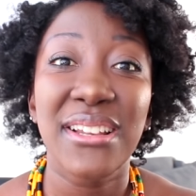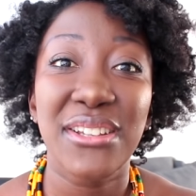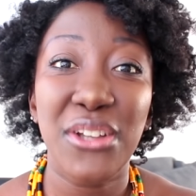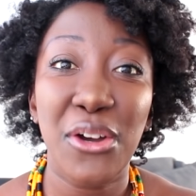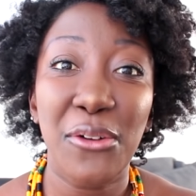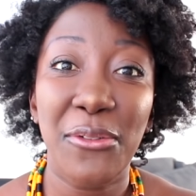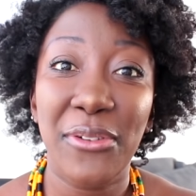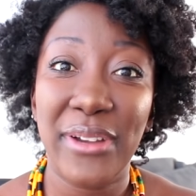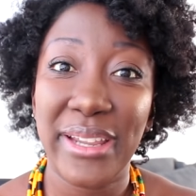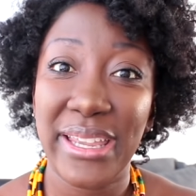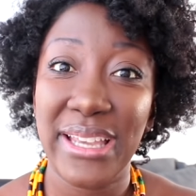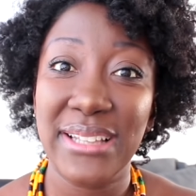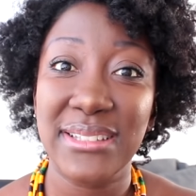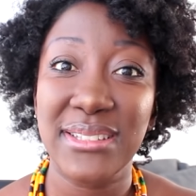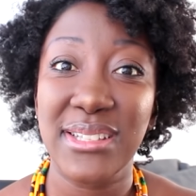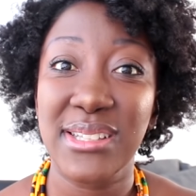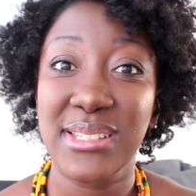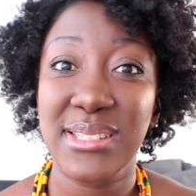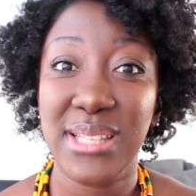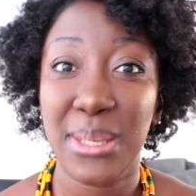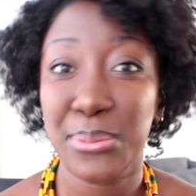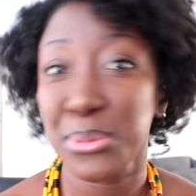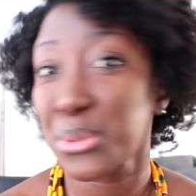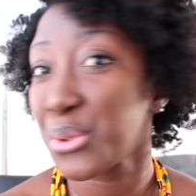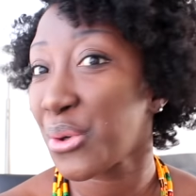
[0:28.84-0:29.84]
don't forget to
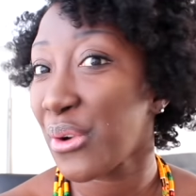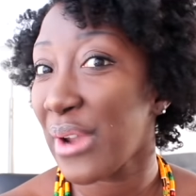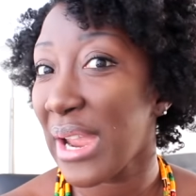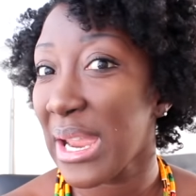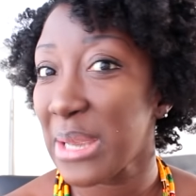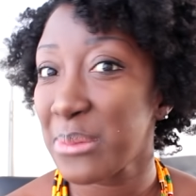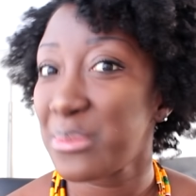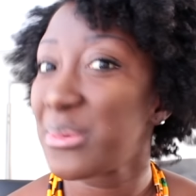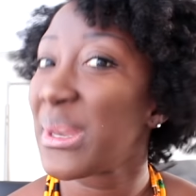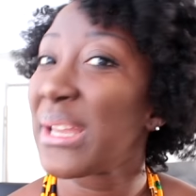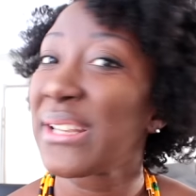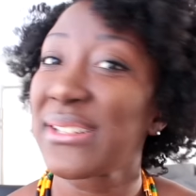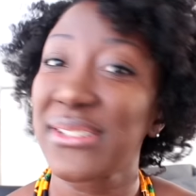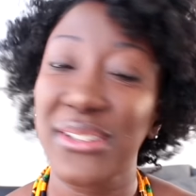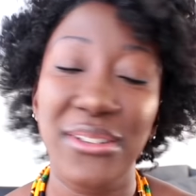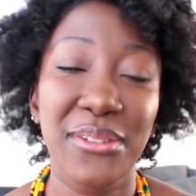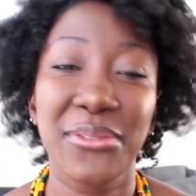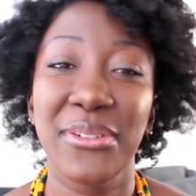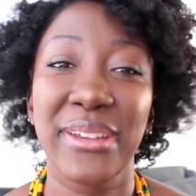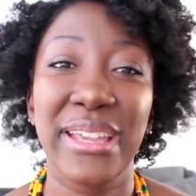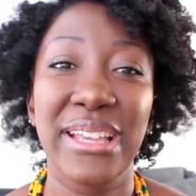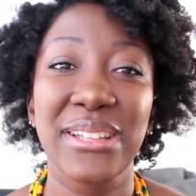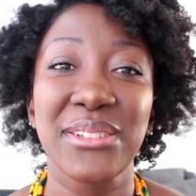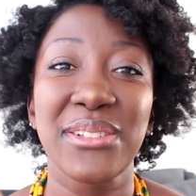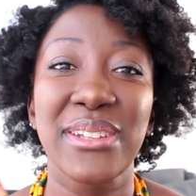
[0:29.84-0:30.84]
subscribe and don't
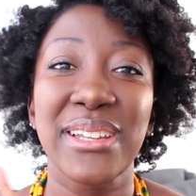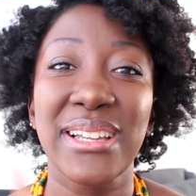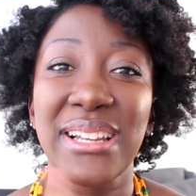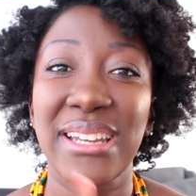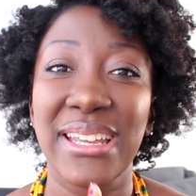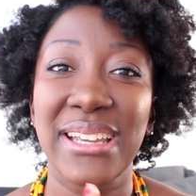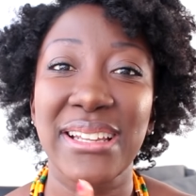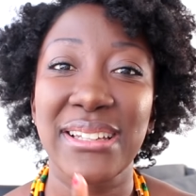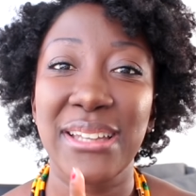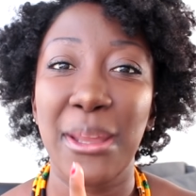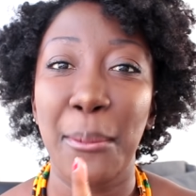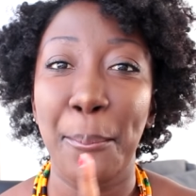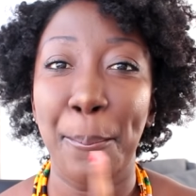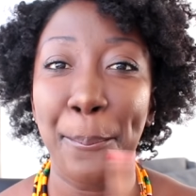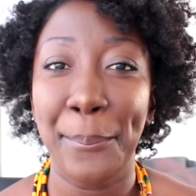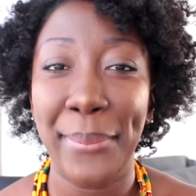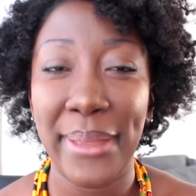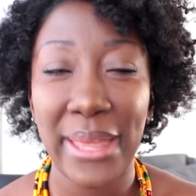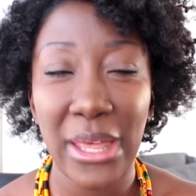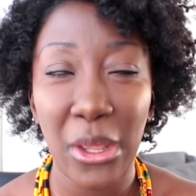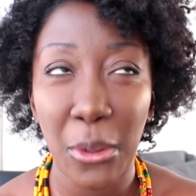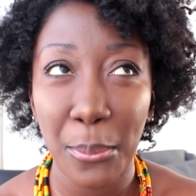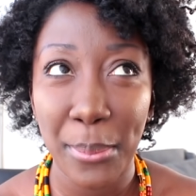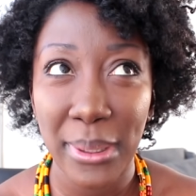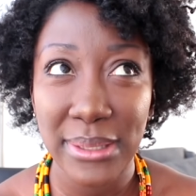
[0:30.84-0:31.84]
forget to click the
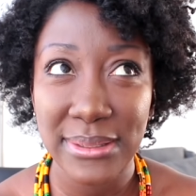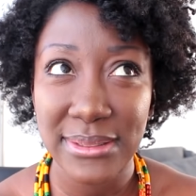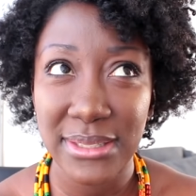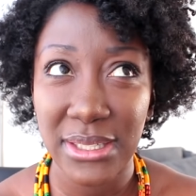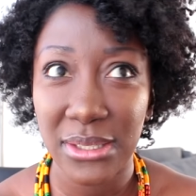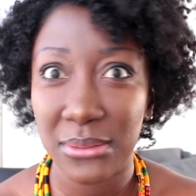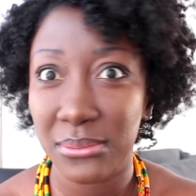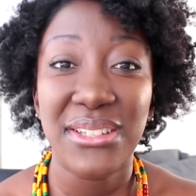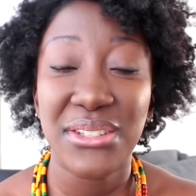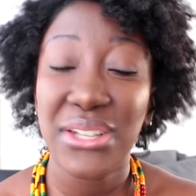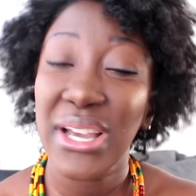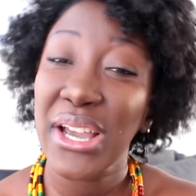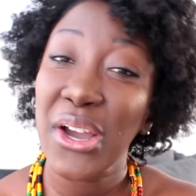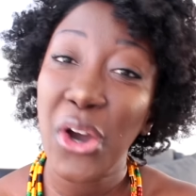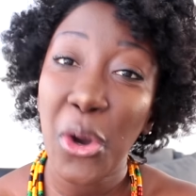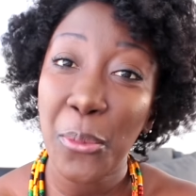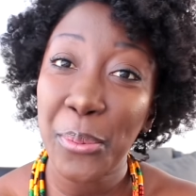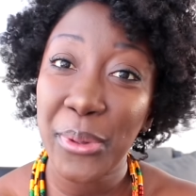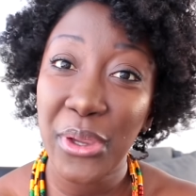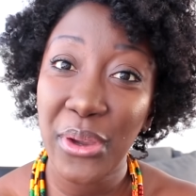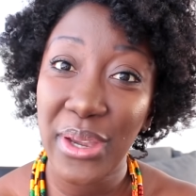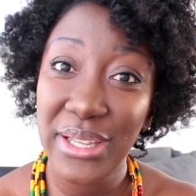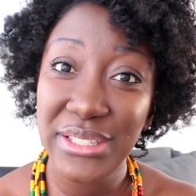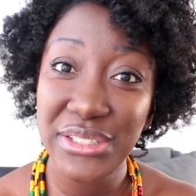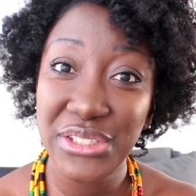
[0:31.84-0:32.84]
bell button. So I hope
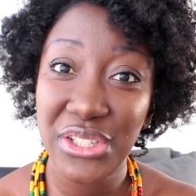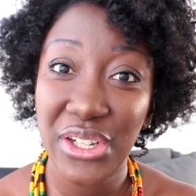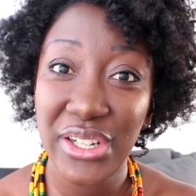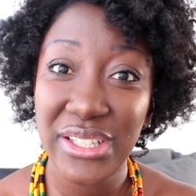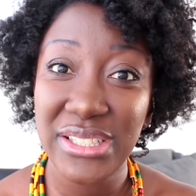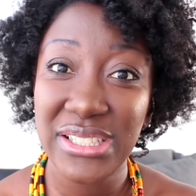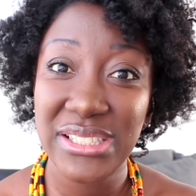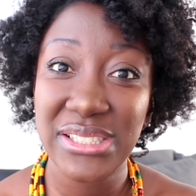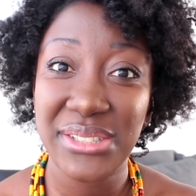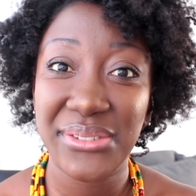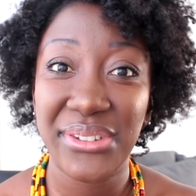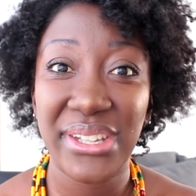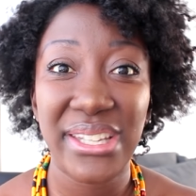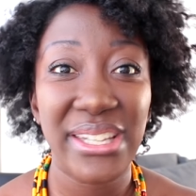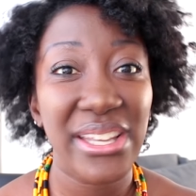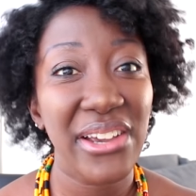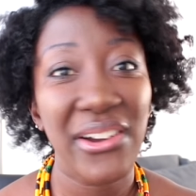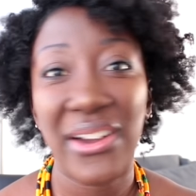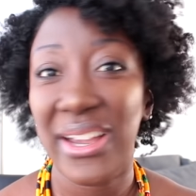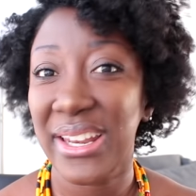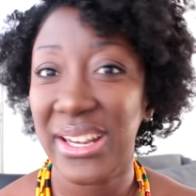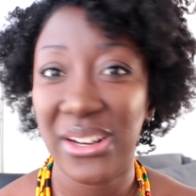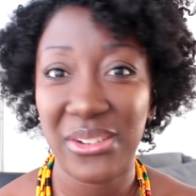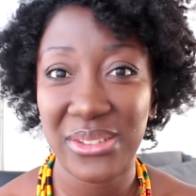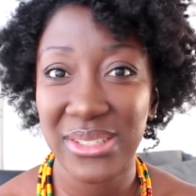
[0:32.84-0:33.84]
you enjoyed this video
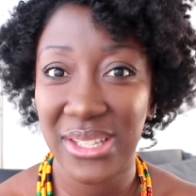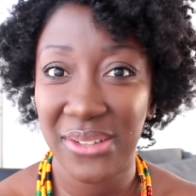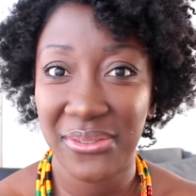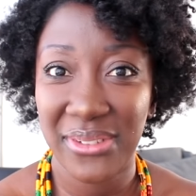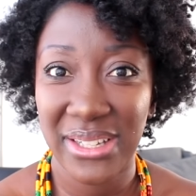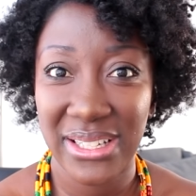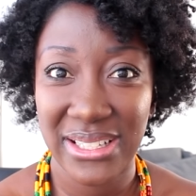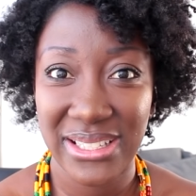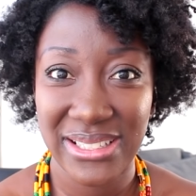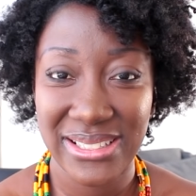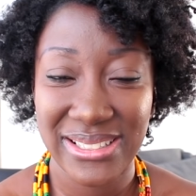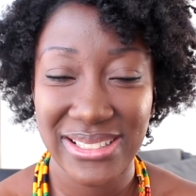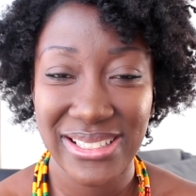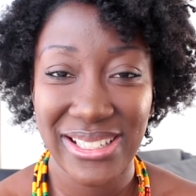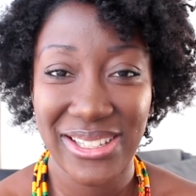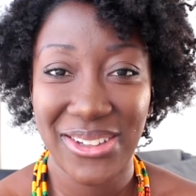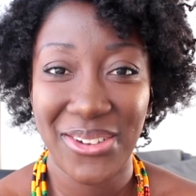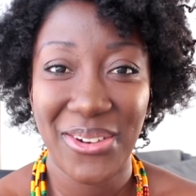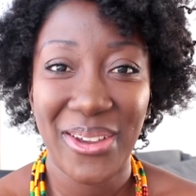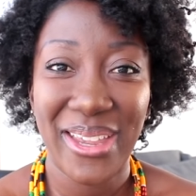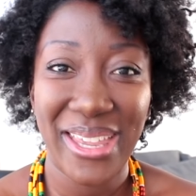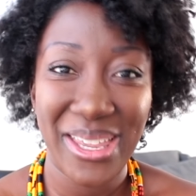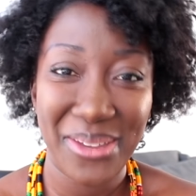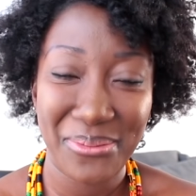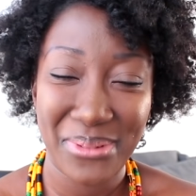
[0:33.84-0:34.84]
and I'll definitely see
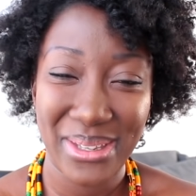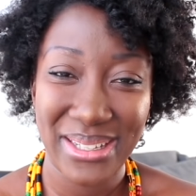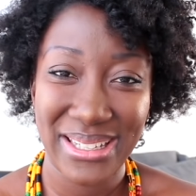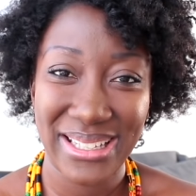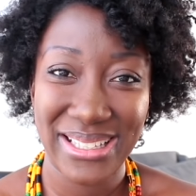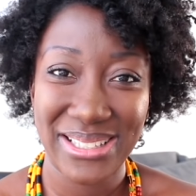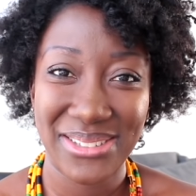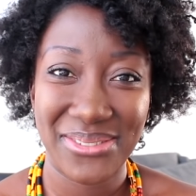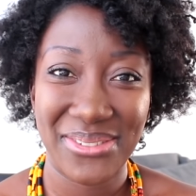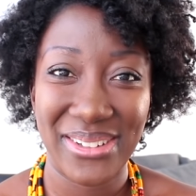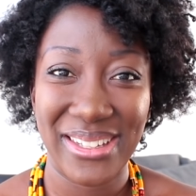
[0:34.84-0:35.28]
you in my next